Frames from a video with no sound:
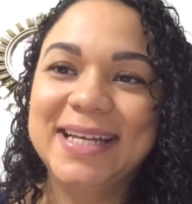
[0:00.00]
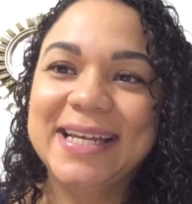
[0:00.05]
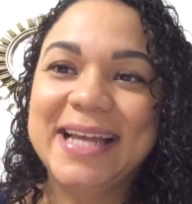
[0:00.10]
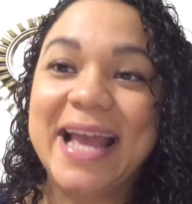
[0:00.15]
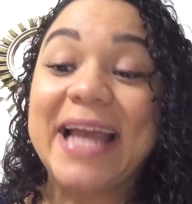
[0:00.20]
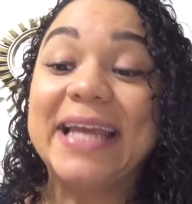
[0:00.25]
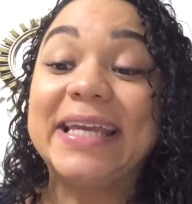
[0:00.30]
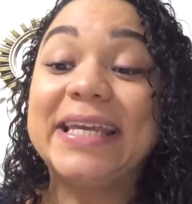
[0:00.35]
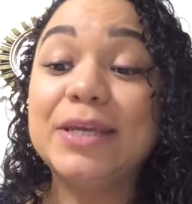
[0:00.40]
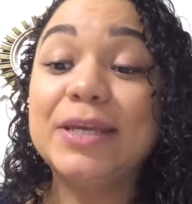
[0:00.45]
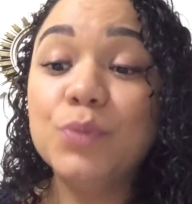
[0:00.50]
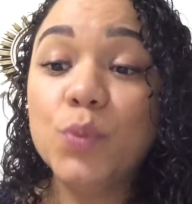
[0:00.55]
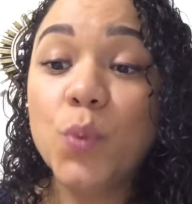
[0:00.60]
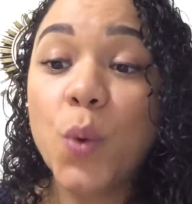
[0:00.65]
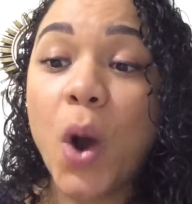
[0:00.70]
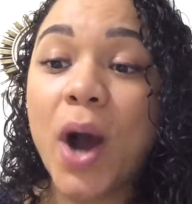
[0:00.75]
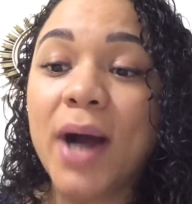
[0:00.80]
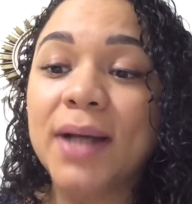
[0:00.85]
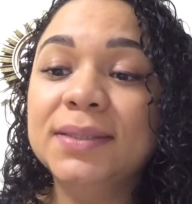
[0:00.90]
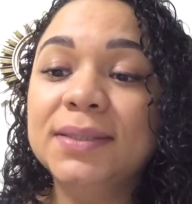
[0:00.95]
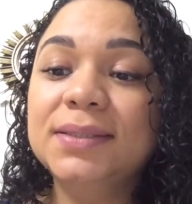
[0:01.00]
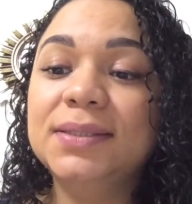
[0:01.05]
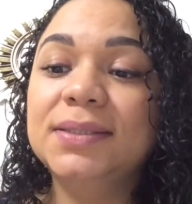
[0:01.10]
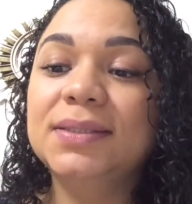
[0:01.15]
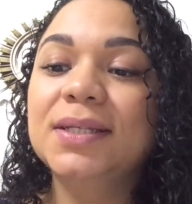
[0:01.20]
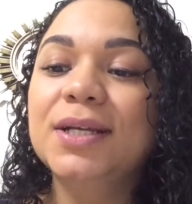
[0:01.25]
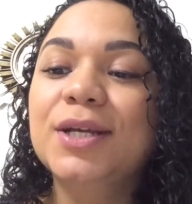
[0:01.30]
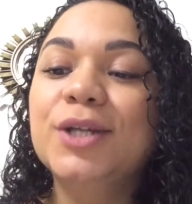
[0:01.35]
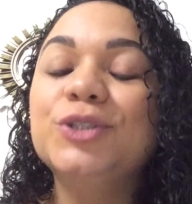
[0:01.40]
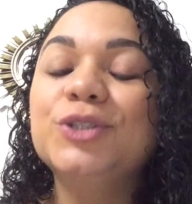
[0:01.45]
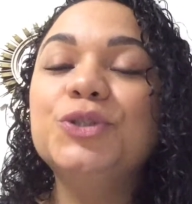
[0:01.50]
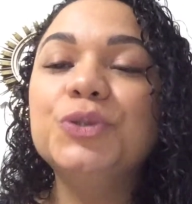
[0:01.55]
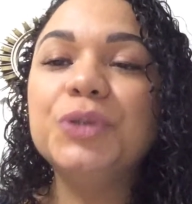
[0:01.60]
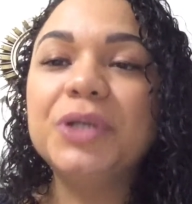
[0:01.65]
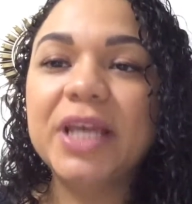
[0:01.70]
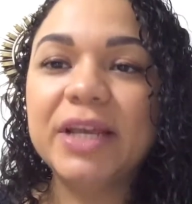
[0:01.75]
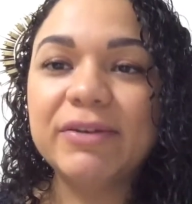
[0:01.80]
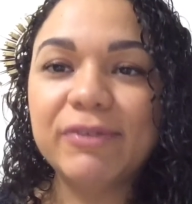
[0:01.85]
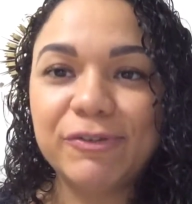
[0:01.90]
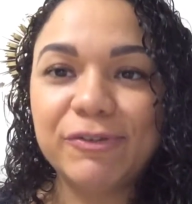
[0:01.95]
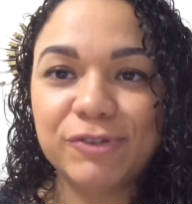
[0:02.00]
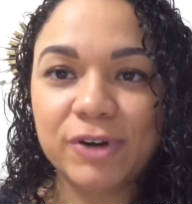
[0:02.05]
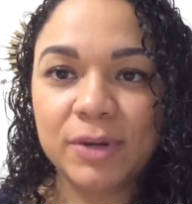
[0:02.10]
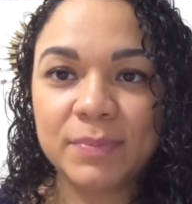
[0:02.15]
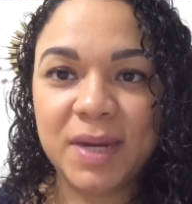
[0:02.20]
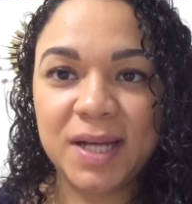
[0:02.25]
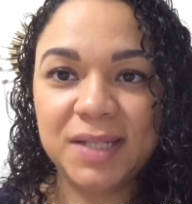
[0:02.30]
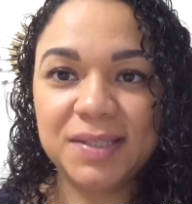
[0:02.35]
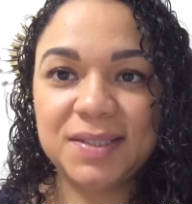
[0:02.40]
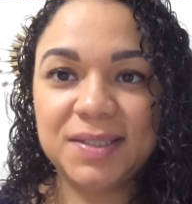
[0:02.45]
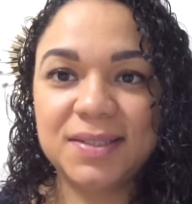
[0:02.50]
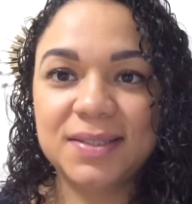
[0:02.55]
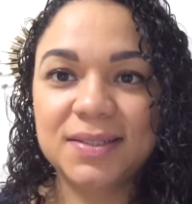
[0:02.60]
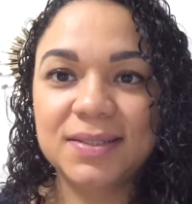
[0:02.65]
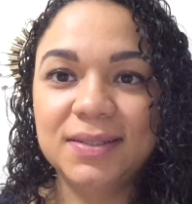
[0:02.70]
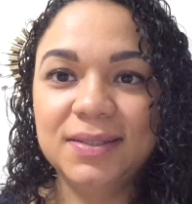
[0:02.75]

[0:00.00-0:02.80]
He wants to hear it from us.